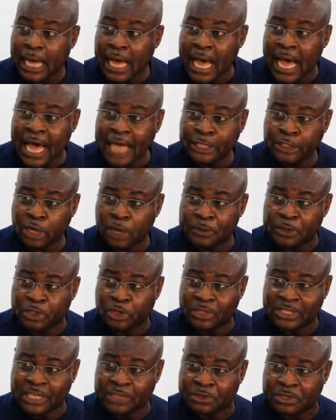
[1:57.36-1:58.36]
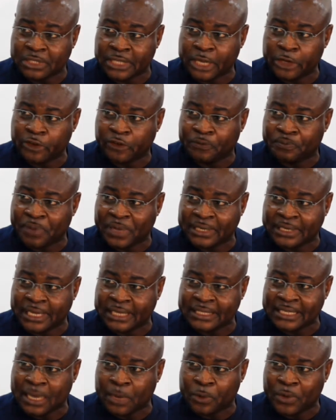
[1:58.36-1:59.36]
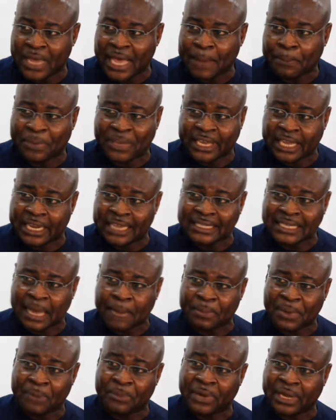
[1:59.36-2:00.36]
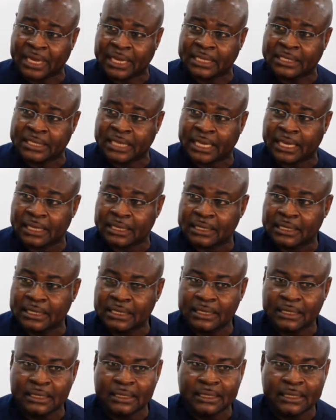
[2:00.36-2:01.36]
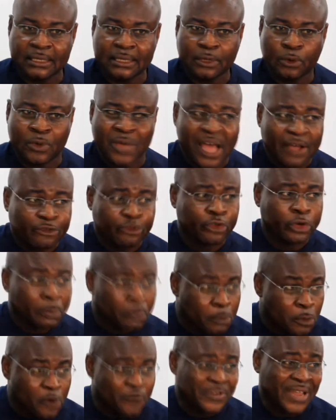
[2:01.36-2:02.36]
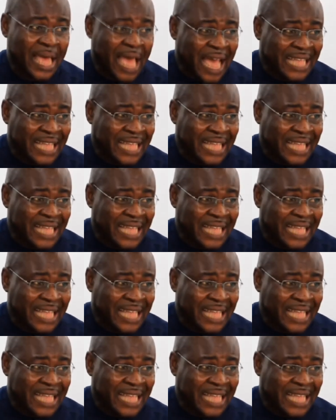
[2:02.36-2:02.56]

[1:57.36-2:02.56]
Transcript: our job is not just to say you've picked it and we are picking it up and bringing it here we have to remove the